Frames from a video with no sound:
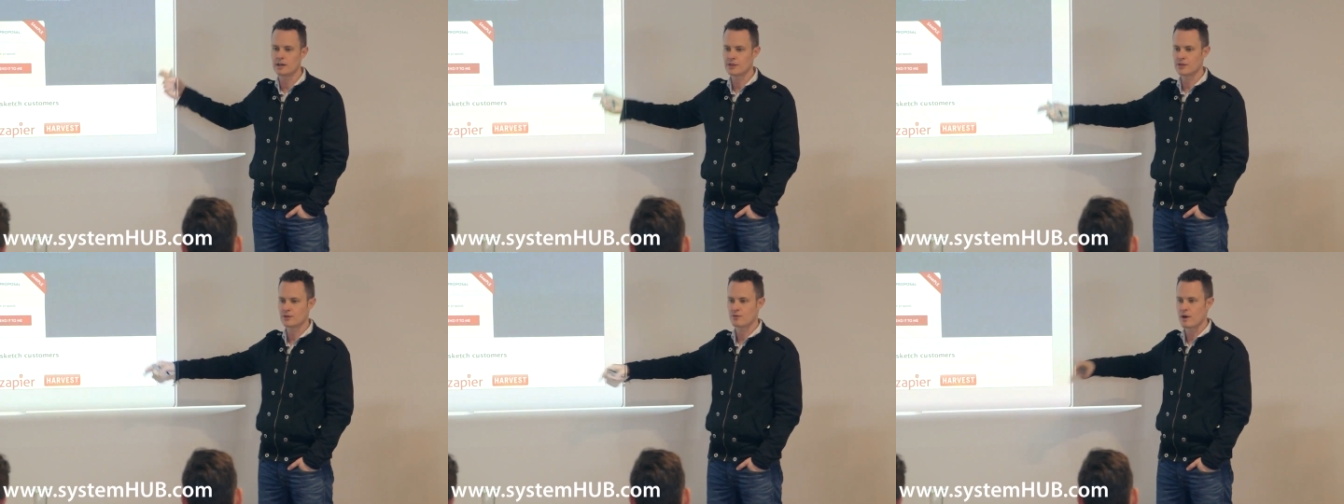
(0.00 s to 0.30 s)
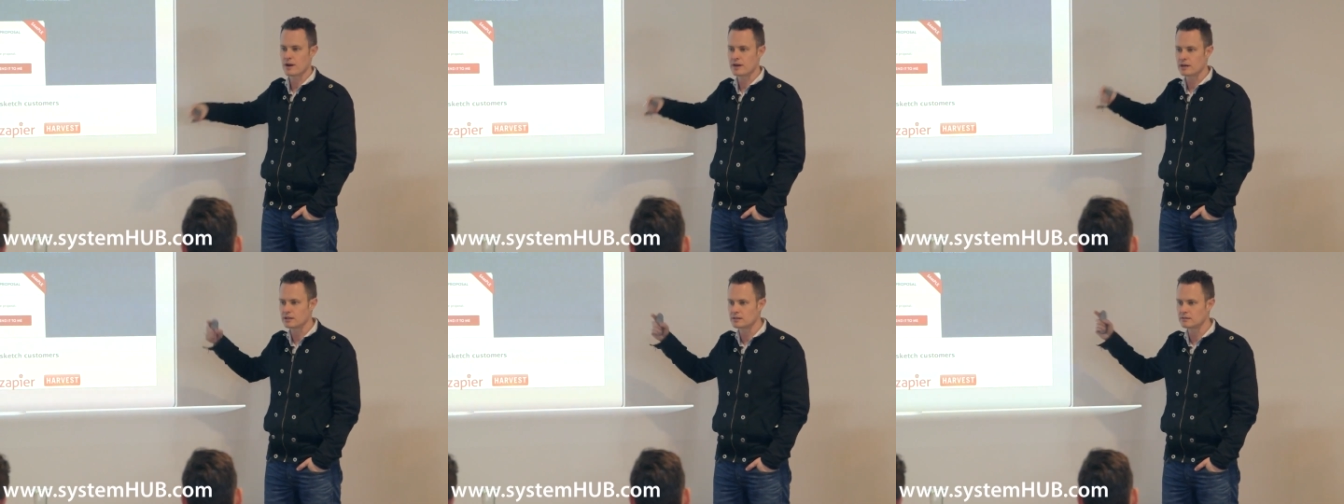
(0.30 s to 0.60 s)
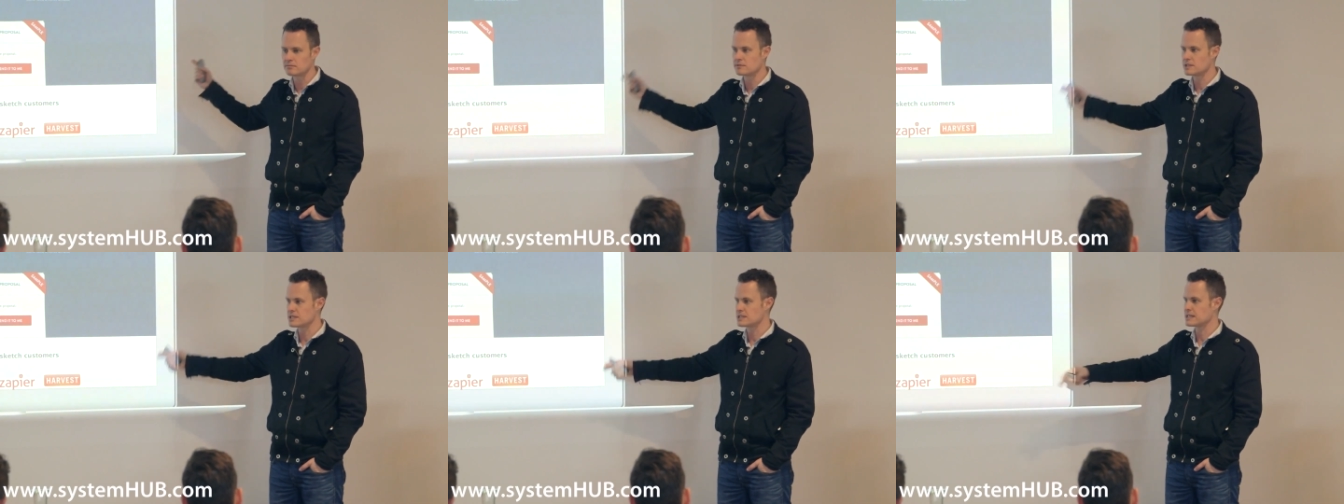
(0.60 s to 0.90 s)
a threaded
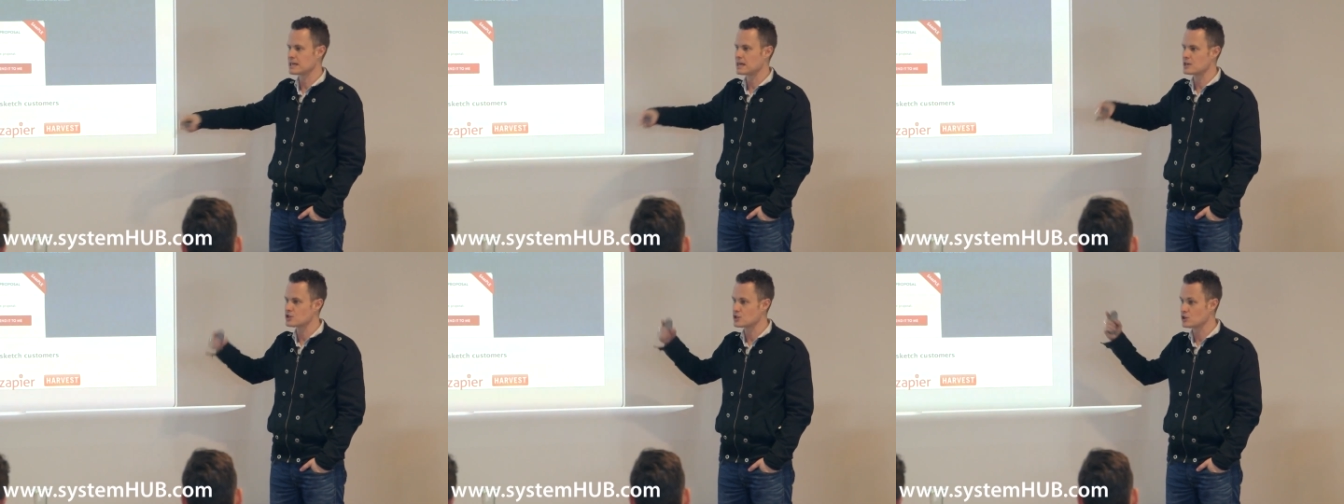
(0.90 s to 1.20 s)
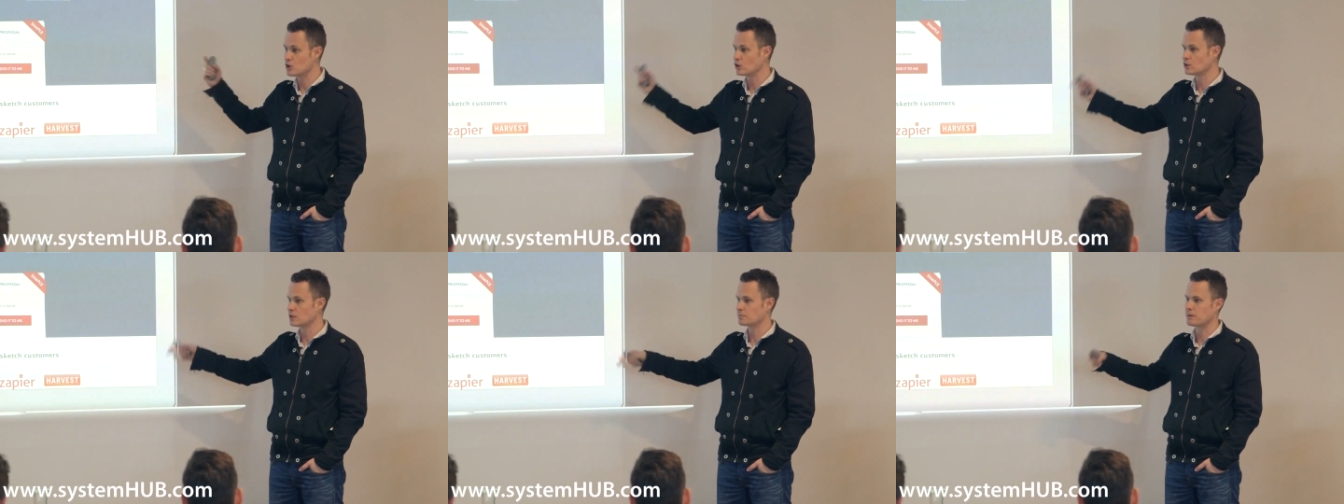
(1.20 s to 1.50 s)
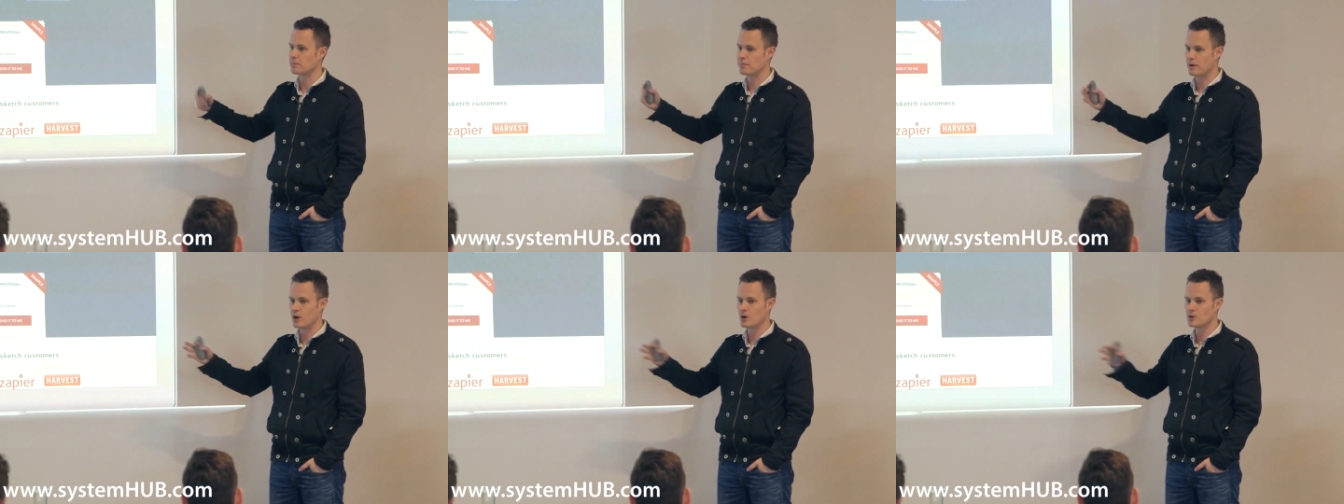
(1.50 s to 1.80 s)
discussion on the
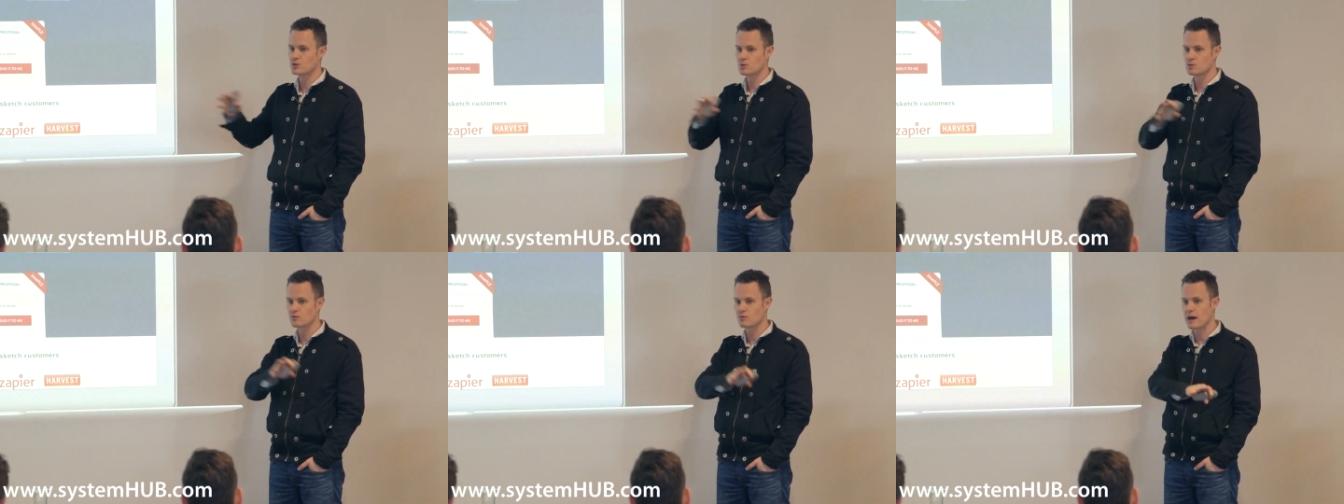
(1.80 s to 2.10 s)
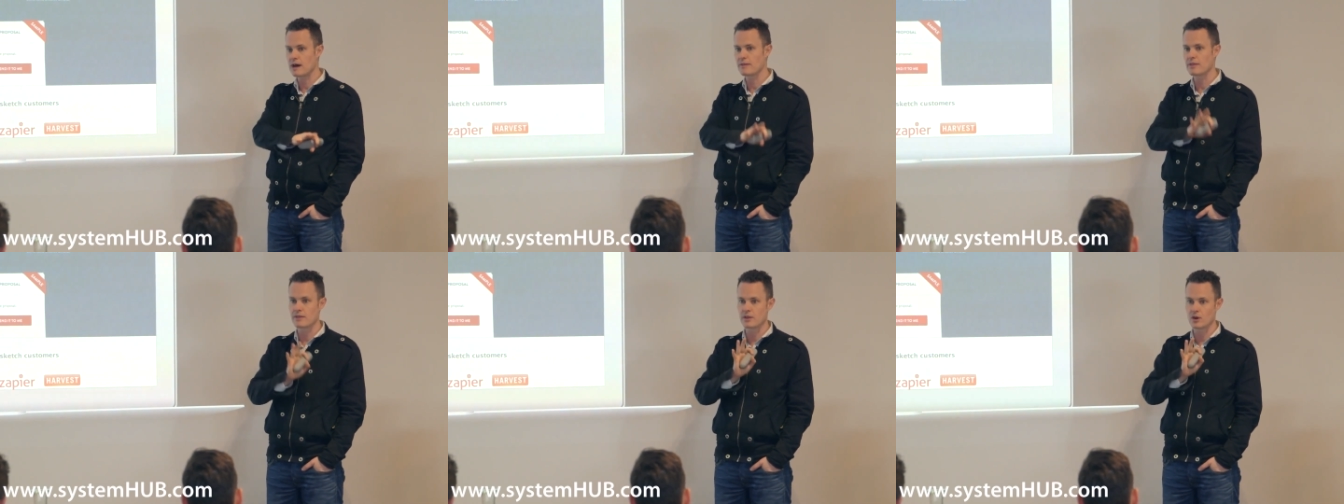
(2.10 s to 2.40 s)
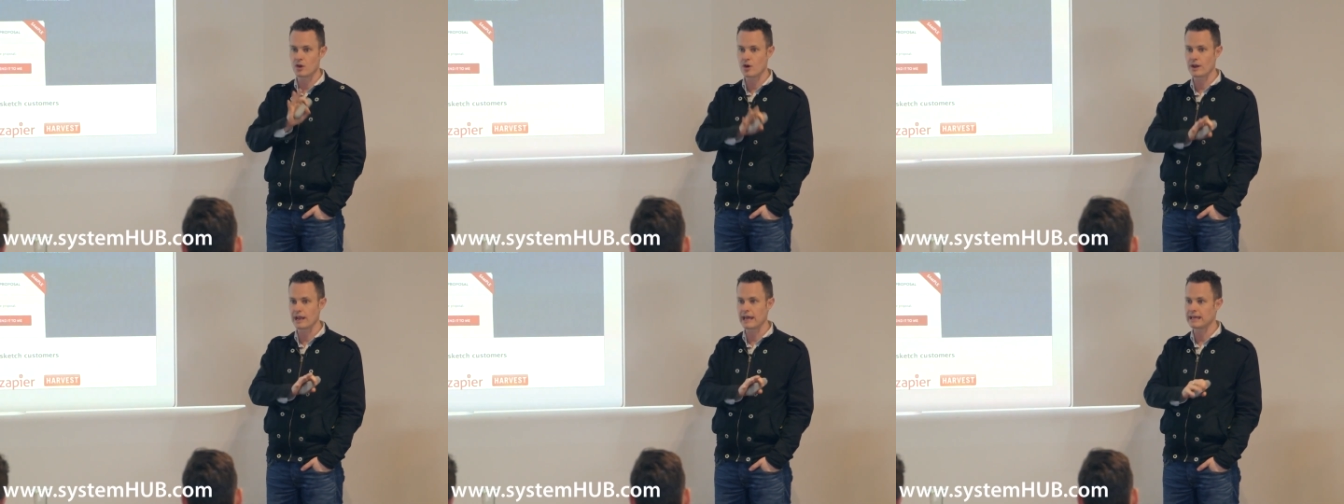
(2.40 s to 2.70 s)
proposal rather
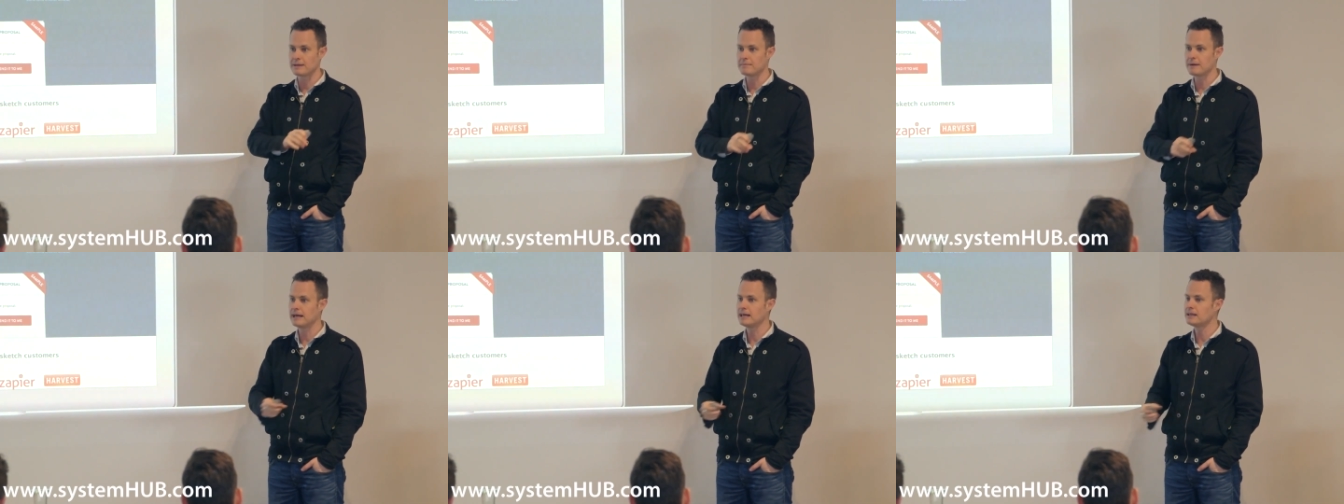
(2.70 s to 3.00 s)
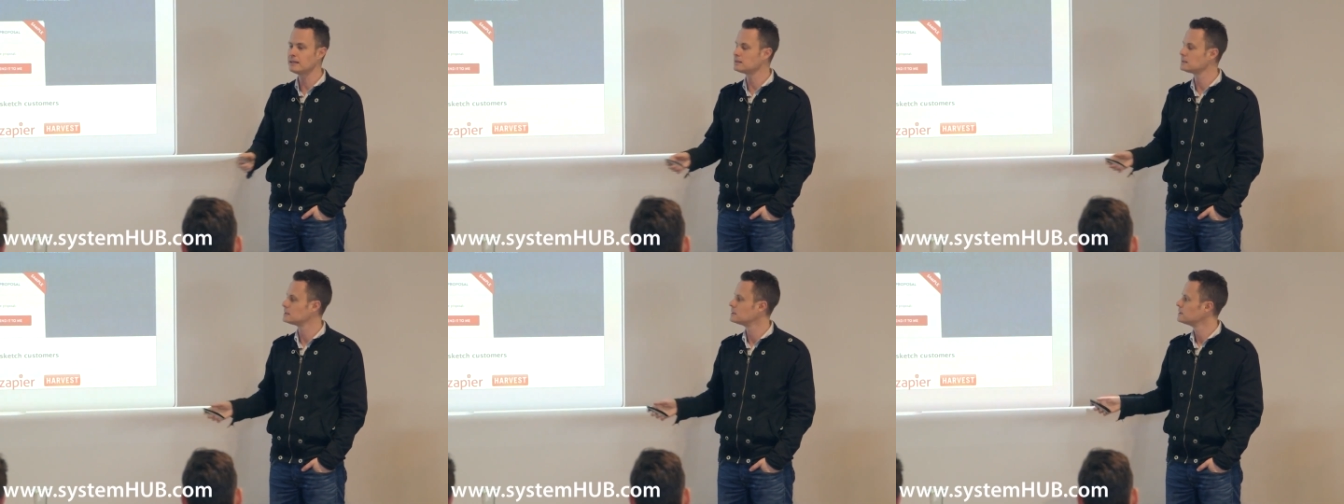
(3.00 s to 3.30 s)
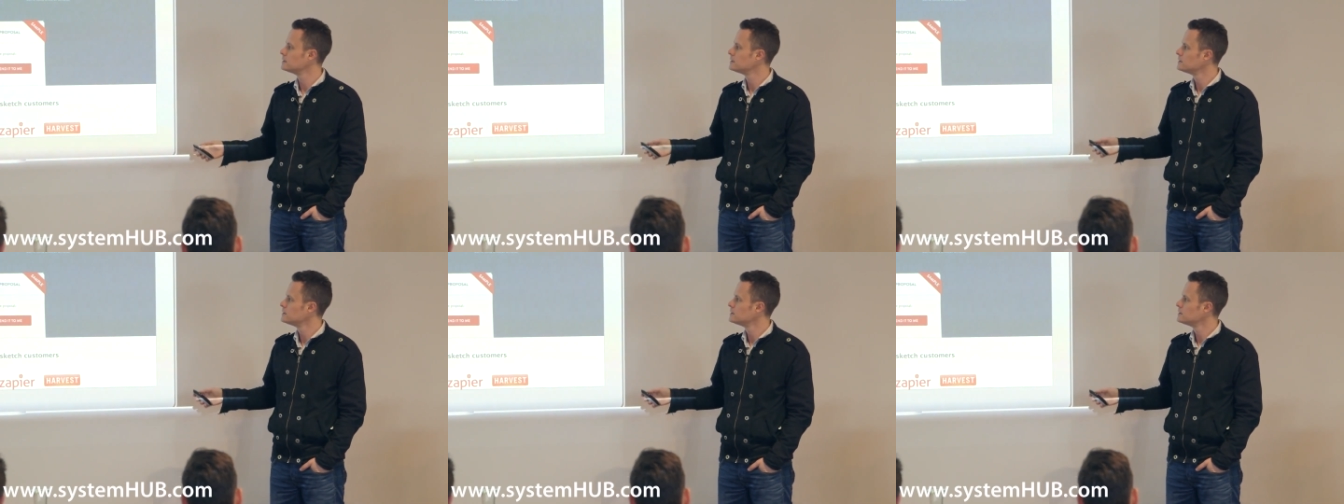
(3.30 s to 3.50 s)
than on email.